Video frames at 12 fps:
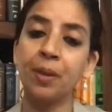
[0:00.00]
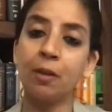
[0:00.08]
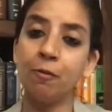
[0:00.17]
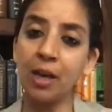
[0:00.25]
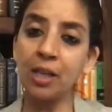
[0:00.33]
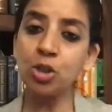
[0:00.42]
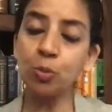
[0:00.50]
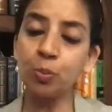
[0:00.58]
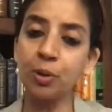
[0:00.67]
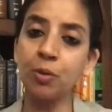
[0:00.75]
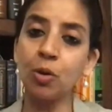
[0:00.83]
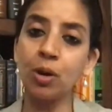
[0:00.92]
when
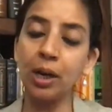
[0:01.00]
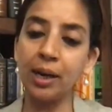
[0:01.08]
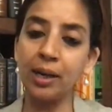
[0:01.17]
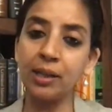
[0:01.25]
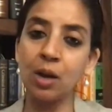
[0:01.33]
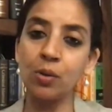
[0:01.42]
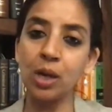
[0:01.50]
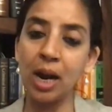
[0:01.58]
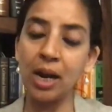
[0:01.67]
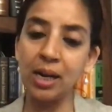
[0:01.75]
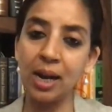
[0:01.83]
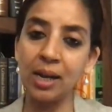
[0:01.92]
Supreme Court laid down
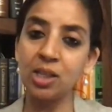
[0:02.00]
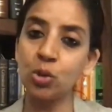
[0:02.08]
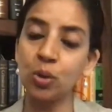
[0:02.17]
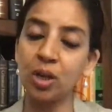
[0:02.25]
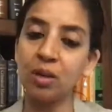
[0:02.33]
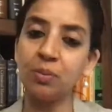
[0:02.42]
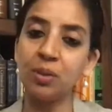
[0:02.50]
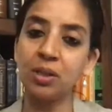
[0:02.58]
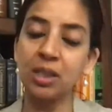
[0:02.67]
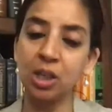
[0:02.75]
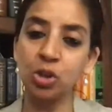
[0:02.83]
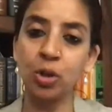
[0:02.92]
guidelines to curb the
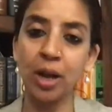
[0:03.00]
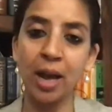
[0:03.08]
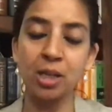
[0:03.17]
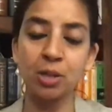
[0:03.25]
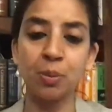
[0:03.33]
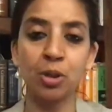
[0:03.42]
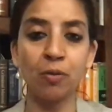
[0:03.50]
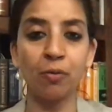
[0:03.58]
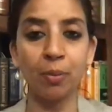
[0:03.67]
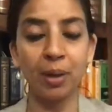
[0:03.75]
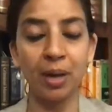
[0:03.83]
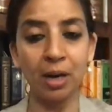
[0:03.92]
sexual harassment of
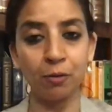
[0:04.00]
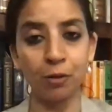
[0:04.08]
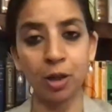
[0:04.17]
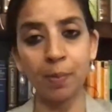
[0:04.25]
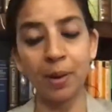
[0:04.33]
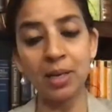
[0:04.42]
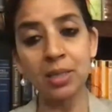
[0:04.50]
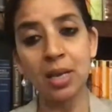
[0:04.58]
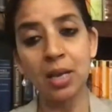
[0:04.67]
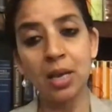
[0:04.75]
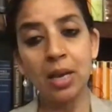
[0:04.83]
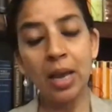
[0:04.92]
women at workplace.
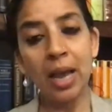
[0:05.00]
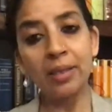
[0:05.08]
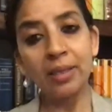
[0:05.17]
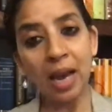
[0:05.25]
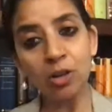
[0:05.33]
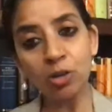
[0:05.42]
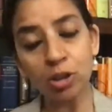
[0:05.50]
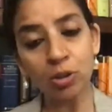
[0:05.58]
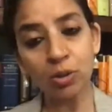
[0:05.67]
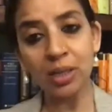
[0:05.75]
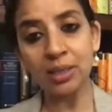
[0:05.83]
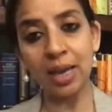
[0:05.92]
And that also
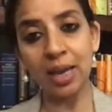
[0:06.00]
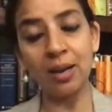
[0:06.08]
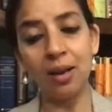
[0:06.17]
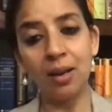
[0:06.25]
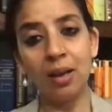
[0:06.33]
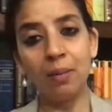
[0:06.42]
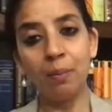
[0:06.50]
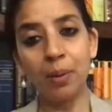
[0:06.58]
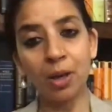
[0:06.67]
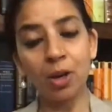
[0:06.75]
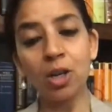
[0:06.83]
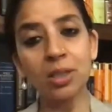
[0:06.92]
they said,
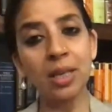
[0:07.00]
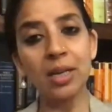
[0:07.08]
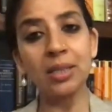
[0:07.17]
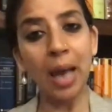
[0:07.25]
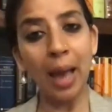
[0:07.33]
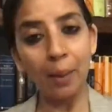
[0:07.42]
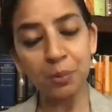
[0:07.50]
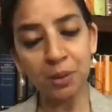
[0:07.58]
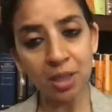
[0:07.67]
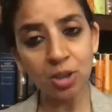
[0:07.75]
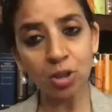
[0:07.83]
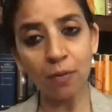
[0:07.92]
because there is
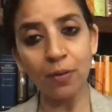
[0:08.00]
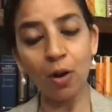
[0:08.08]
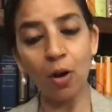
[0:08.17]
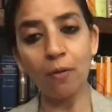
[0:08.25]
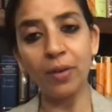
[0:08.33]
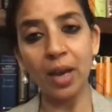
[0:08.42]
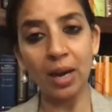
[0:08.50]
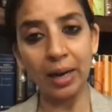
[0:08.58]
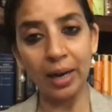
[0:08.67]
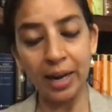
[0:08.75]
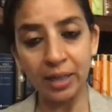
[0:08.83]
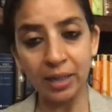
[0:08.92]
absence of law, we are
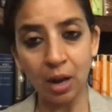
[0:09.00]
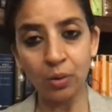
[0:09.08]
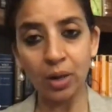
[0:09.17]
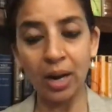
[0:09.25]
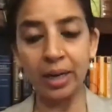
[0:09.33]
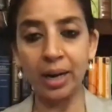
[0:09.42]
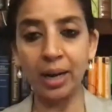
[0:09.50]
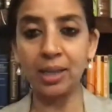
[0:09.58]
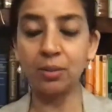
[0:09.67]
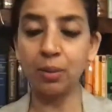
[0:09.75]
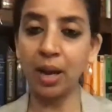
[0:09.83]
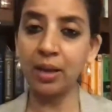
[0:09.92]
laying down
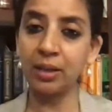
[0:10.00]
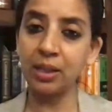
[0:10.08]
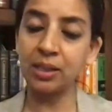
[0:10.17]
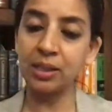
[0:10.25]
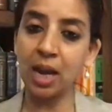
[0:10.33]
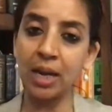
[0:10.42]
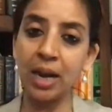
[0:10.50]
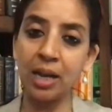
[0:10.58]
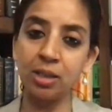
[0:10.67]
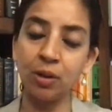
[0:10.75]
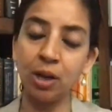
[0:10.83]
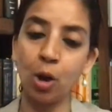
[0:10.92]
guidelines, and these
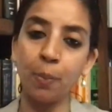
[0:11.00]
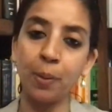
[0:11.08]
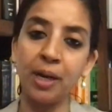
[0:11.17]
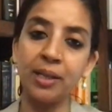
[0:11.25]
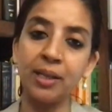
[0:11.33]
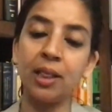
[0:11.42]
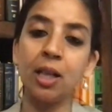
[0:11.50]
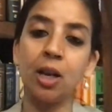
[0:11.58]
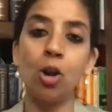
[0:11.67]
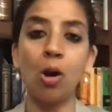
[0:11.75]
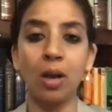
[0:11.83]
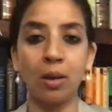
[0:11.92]
guidelines will operate till the
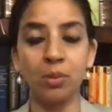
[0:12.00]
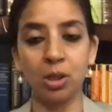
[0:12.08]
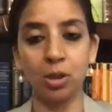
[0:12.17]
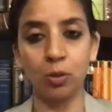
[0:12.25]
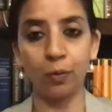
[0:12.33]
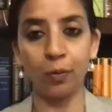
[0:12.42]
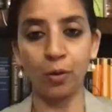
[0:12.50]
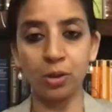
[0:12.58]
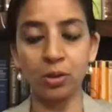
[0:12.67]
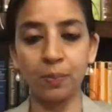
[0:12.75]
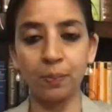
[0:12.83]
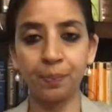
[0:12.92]
law comes into
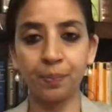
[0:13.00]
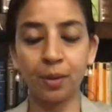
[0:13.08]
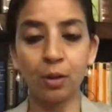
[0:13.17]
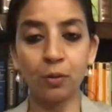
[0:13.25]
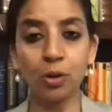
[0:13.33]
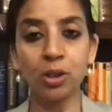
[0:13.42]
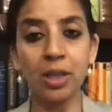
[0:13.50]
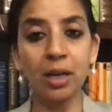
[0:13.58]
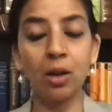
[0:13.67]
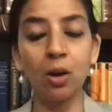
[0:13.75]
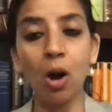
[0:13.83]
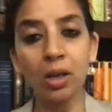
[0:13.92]
force. Of course, that
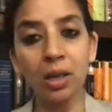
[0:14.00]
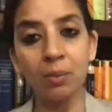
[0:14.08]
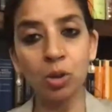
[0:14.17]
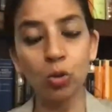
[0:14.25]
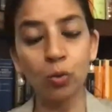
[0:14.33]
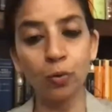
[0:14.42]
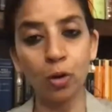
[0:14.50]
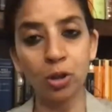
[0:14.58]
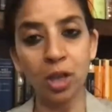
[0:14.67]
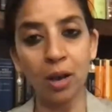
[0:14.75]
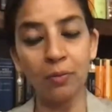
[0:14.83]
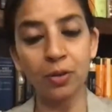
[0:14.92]
law came into force
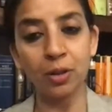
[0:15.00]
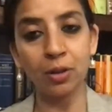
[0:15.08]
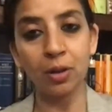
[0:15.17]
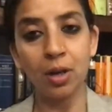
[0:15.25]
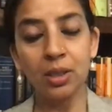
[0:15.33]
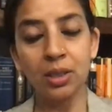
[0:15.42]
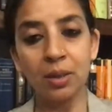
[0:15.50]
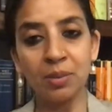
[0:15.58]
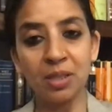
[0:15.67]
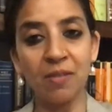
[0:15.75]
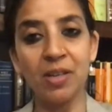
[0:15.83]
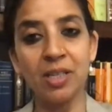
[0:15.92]
after some
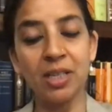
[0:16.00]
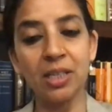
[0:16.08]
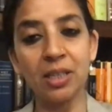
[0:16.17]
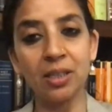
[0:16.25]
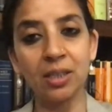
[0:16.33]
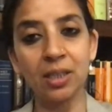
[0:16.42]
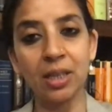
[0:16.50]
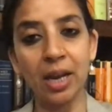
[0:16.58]
17 years in